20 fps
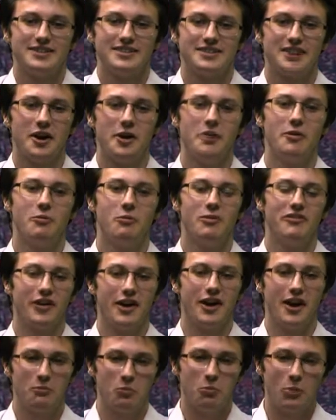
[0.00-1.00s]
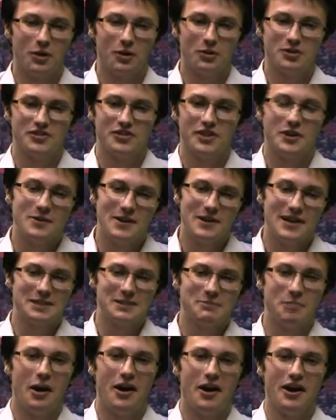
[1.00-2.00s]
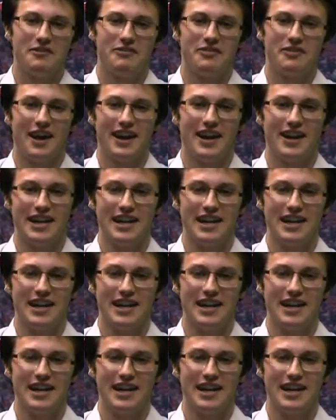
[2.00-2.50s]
So we've heard Will's view as a Barnet fan.